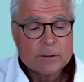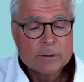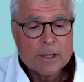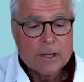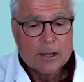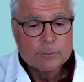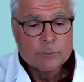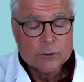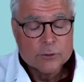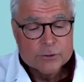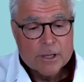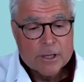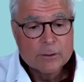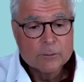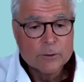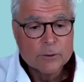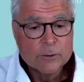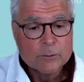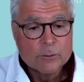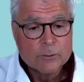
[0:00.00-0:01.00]
that present
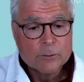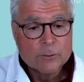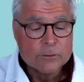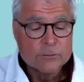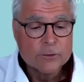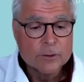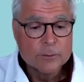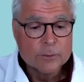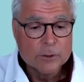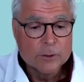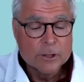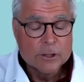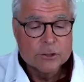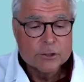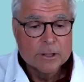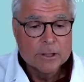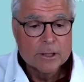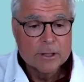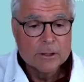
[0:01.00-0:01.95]
with atrial fibrillation?